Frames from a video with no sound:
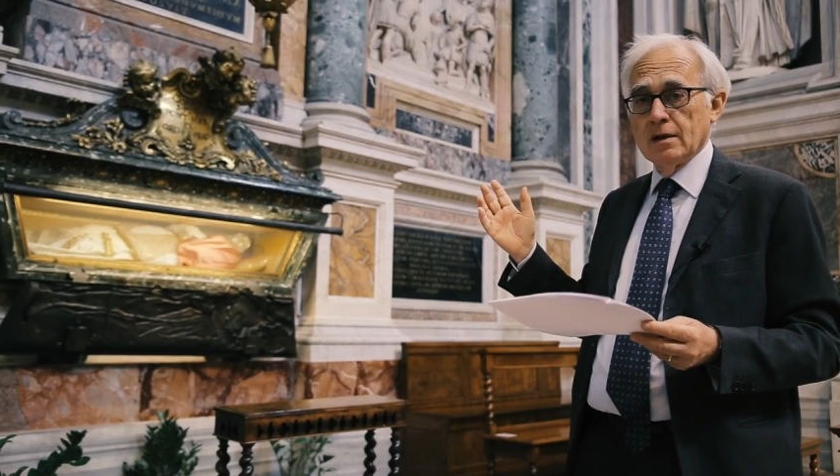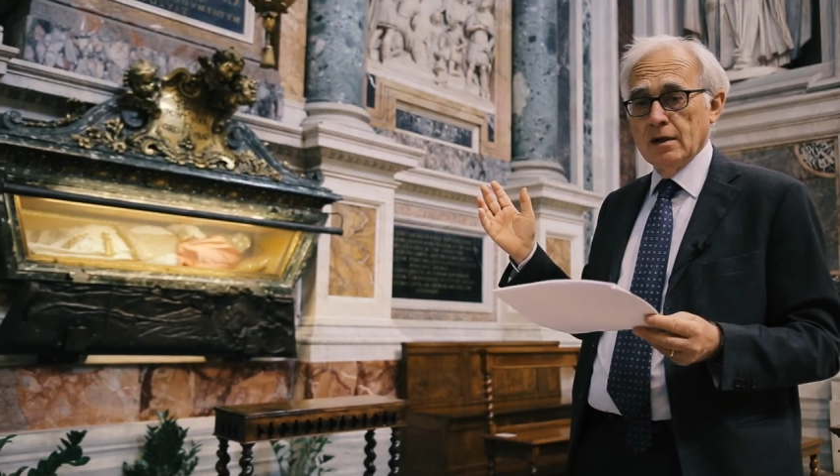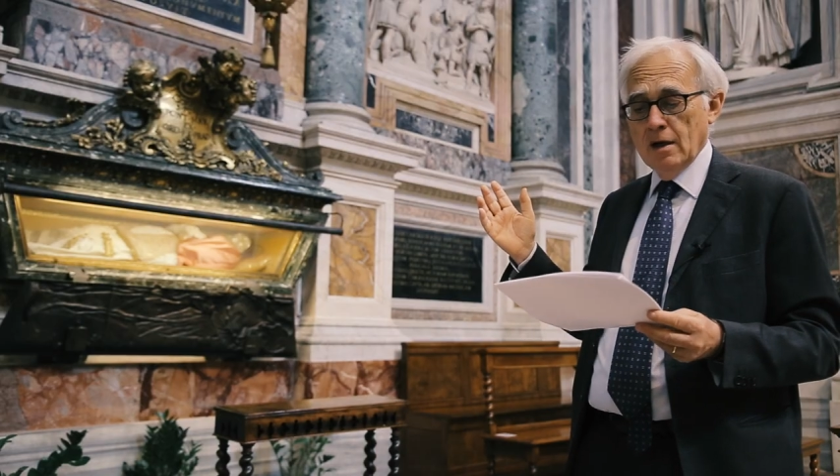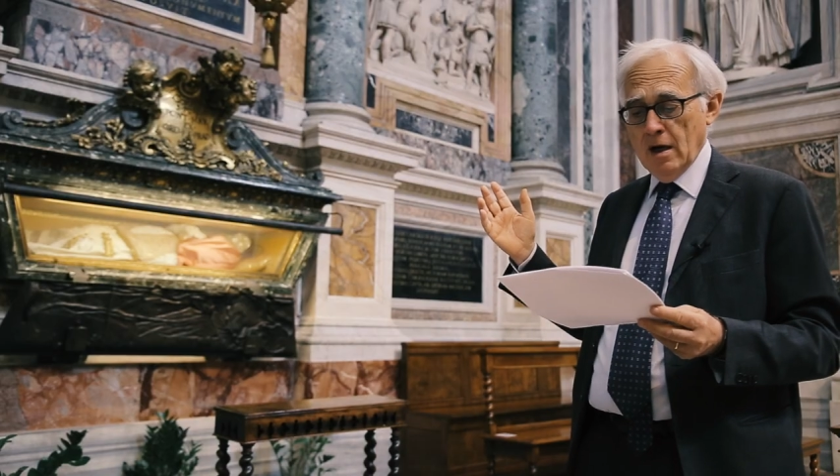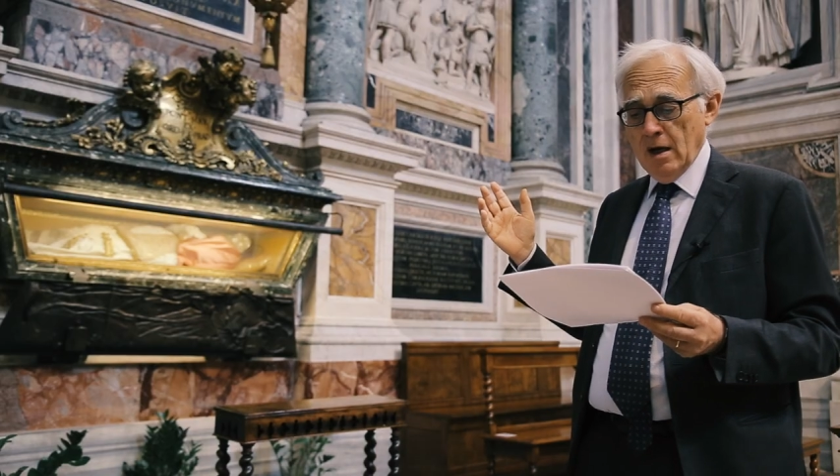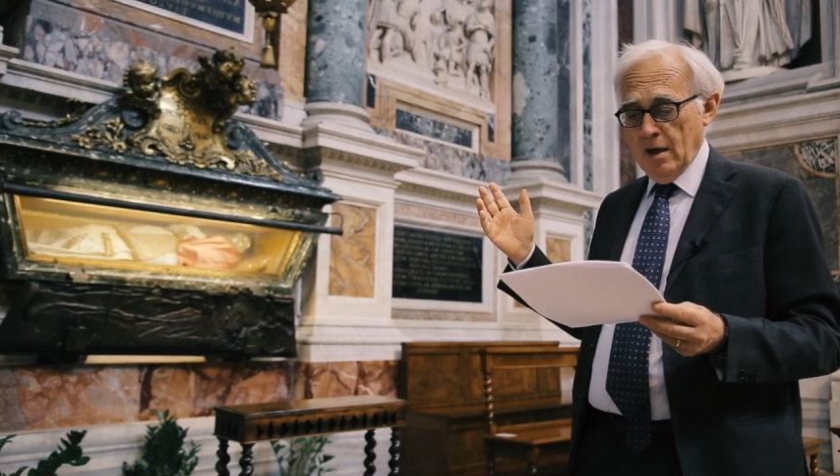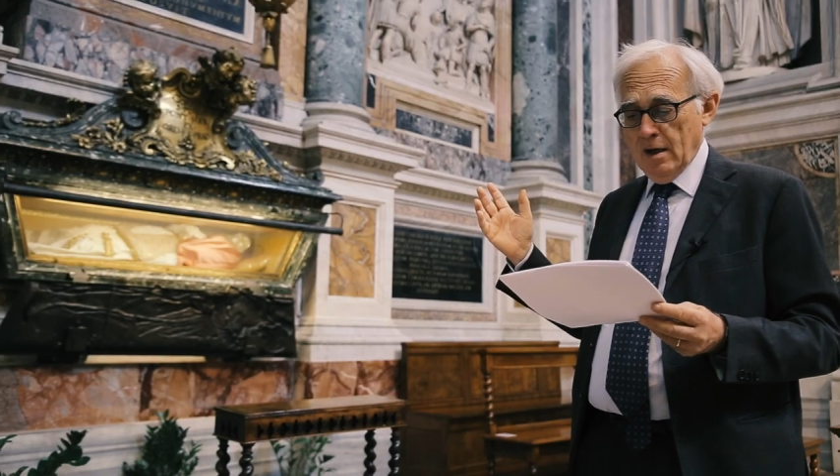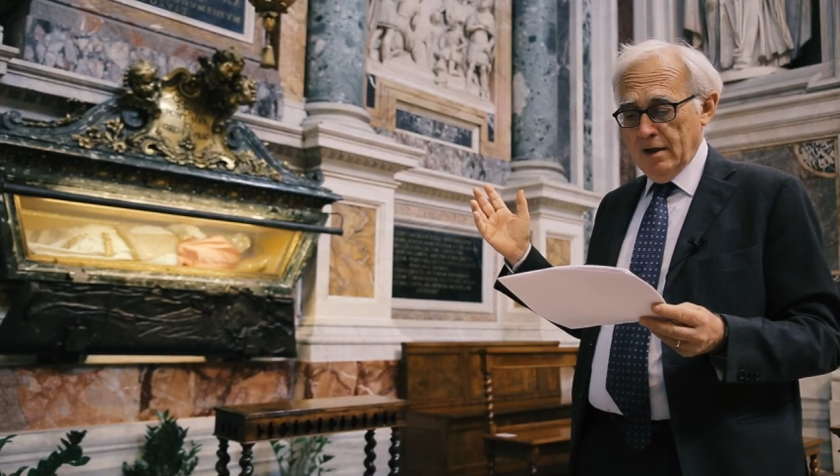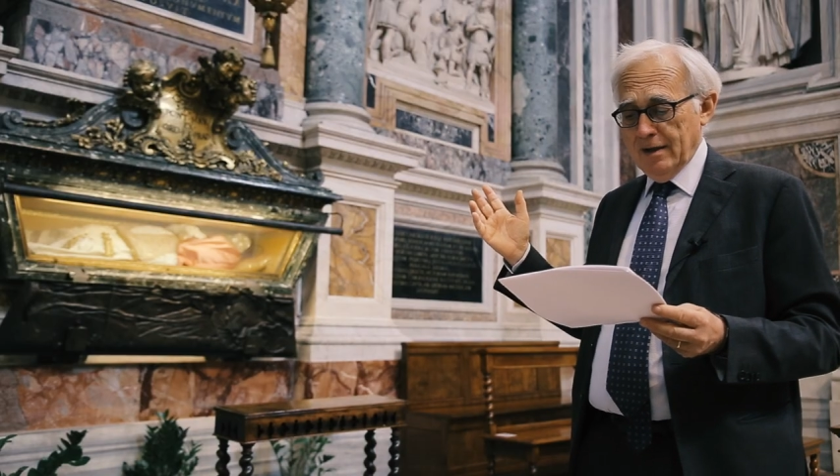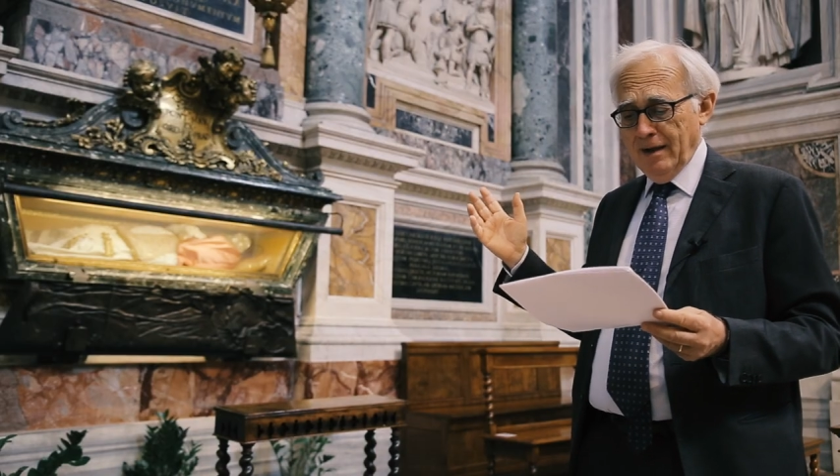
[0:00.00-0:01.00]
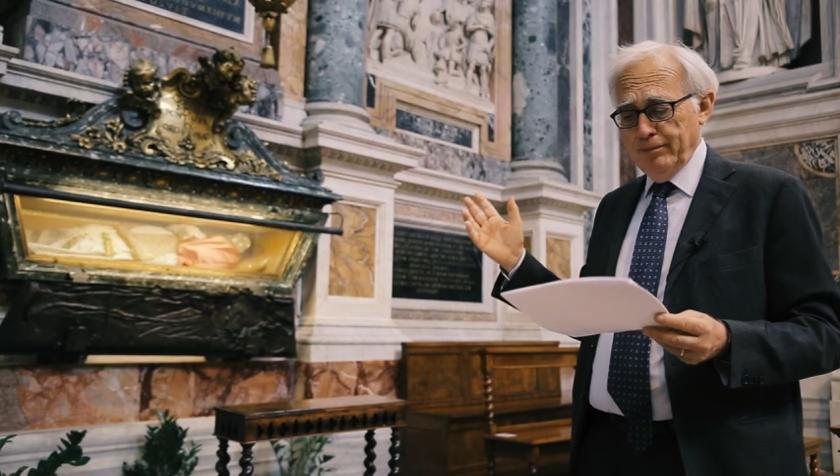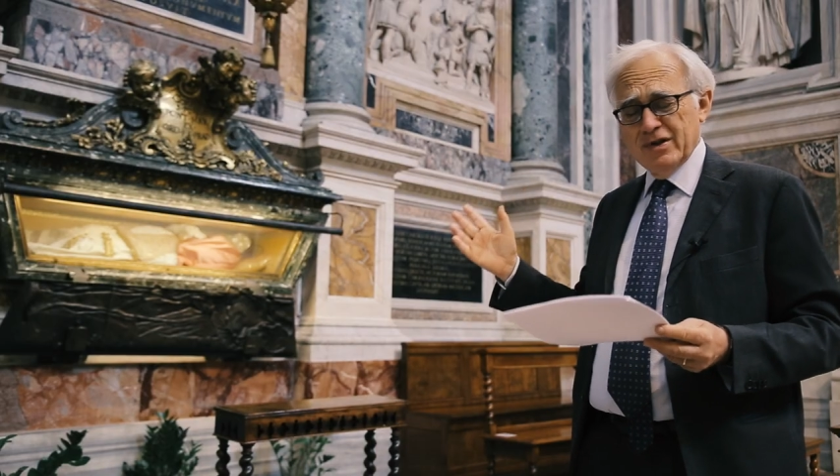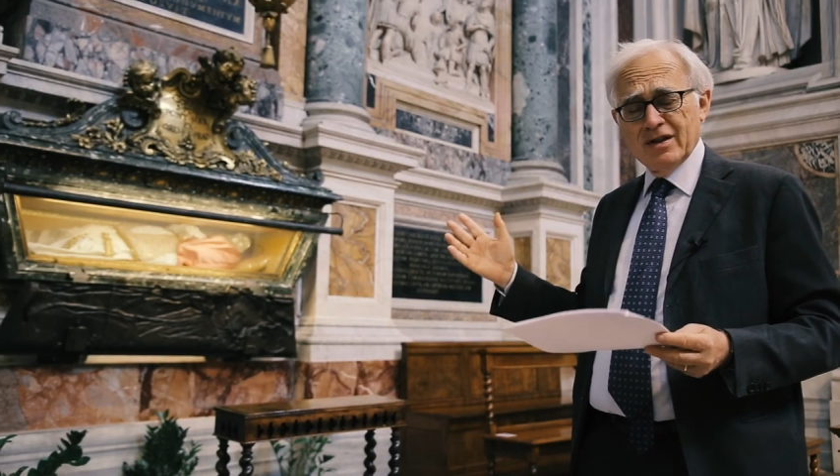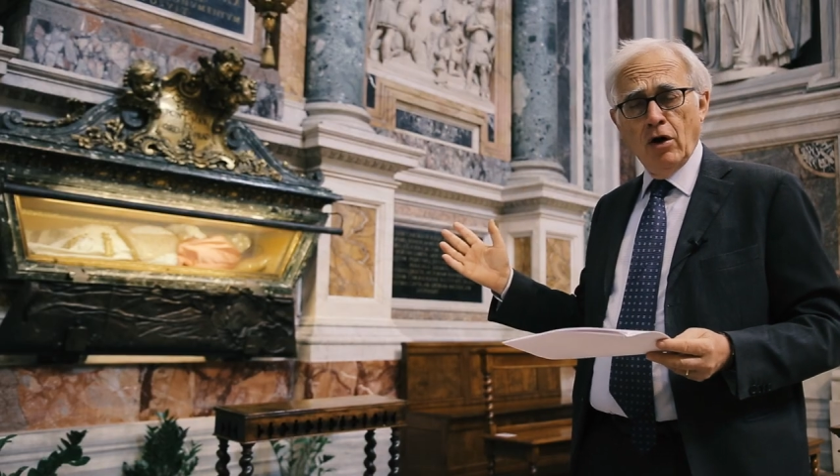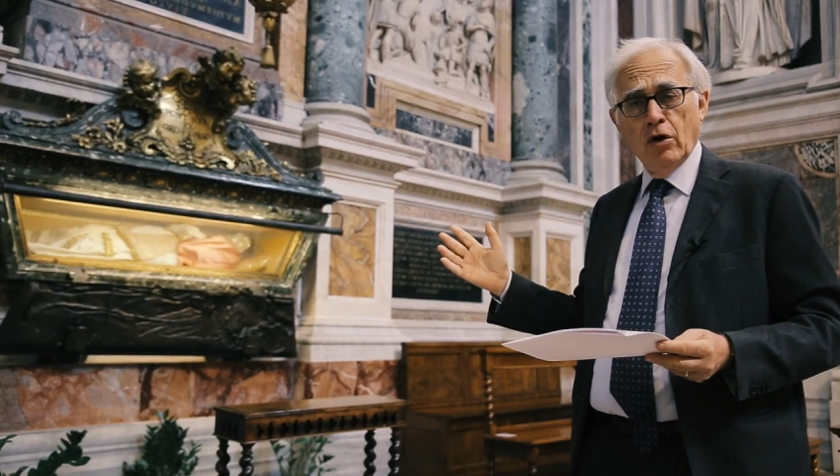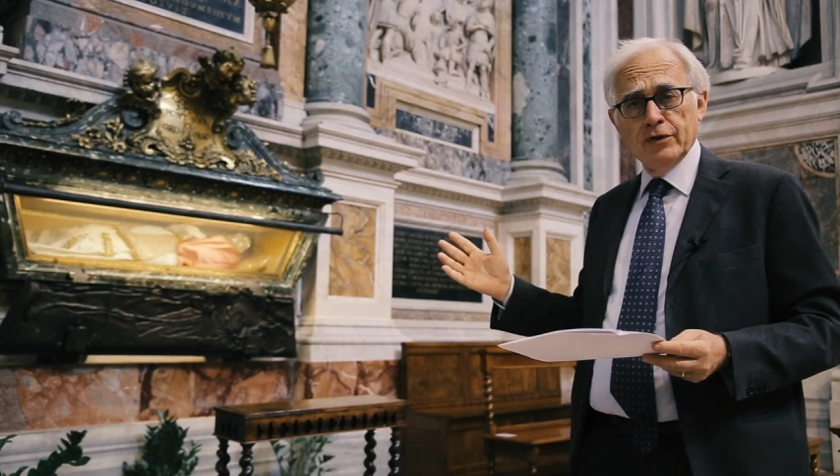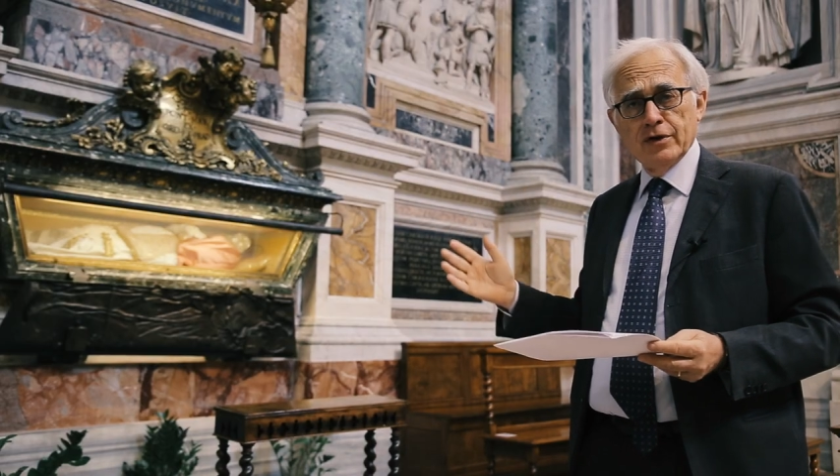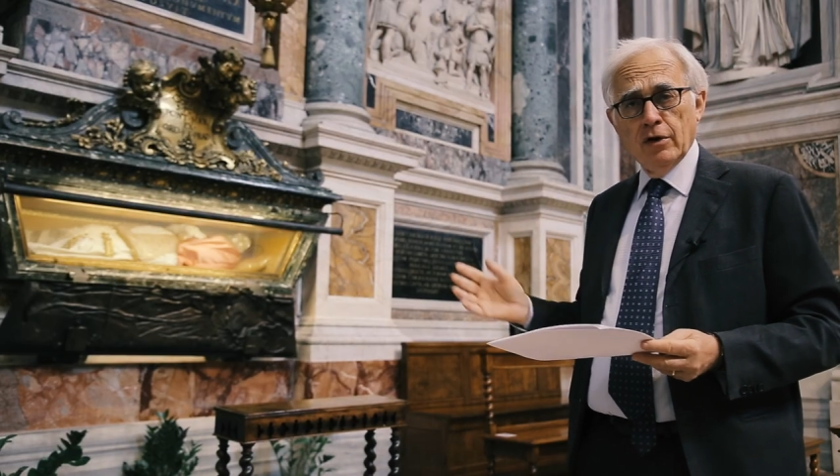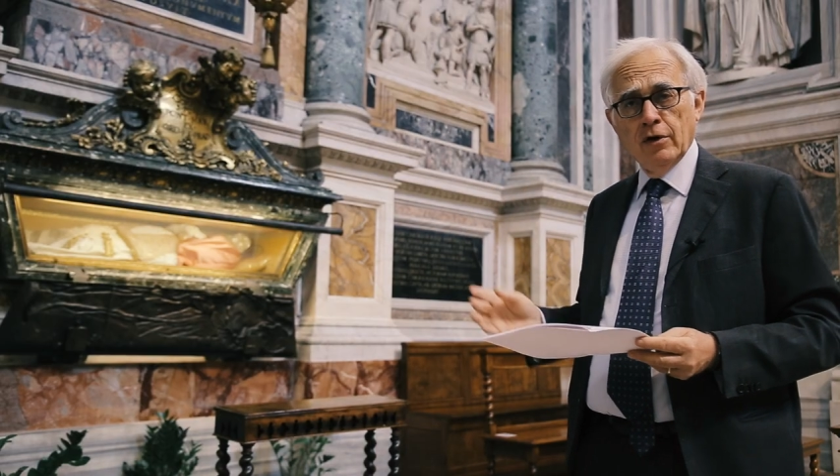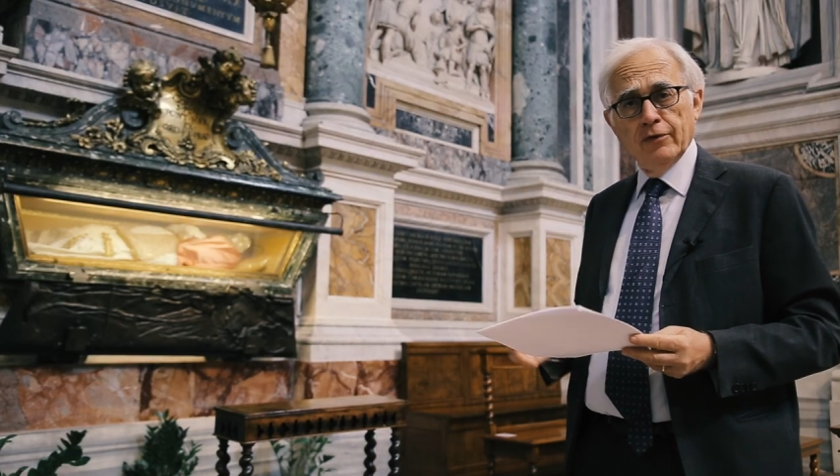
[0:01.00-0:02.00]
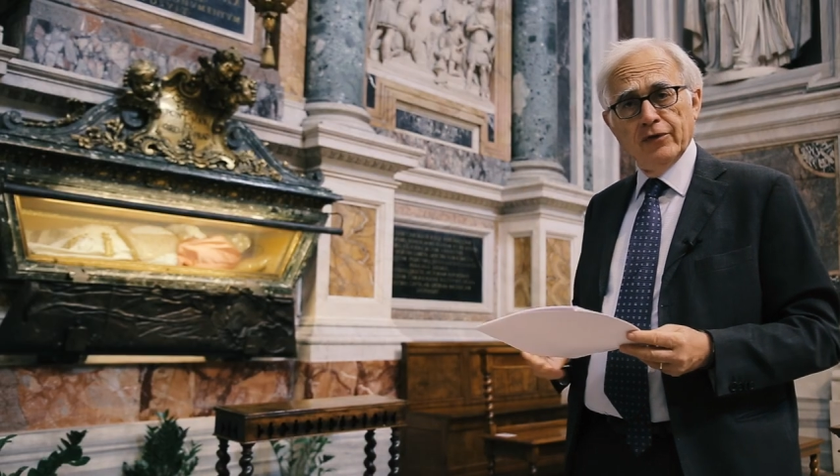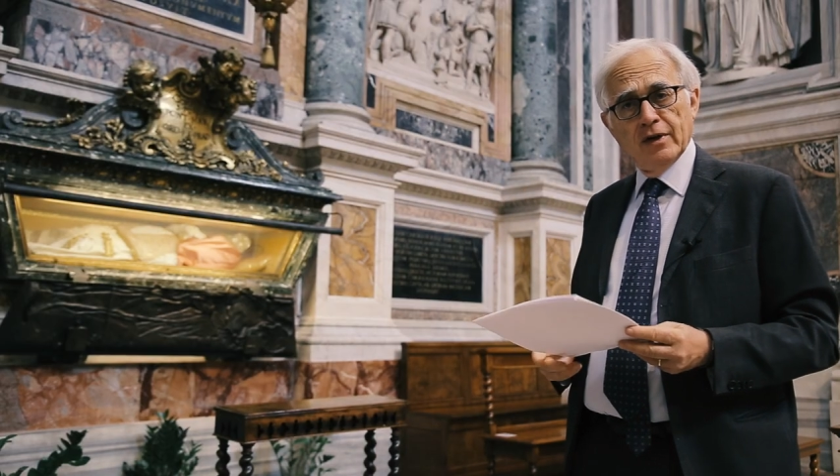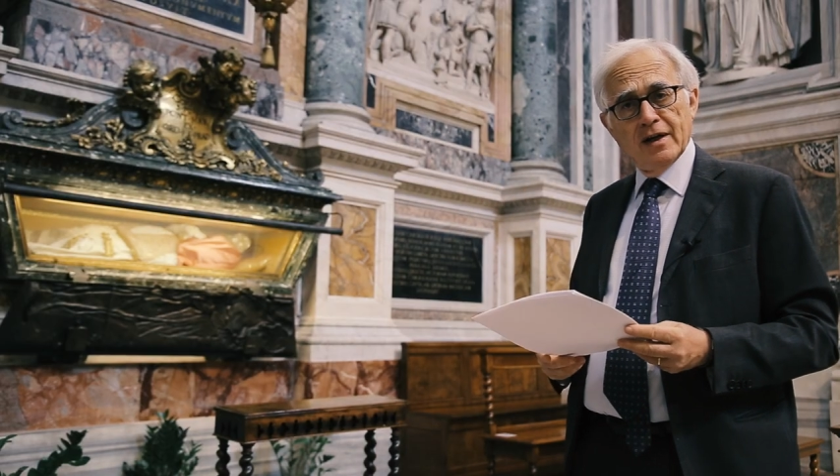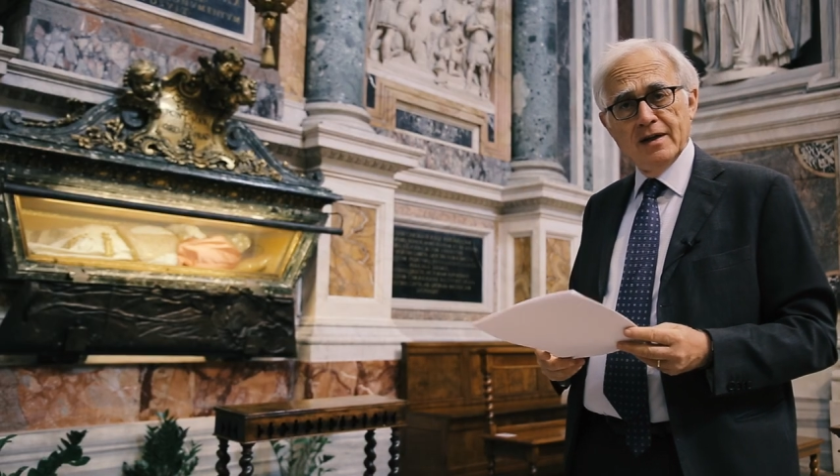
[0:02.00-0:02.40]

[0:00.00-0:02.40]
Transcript: uh, episodes of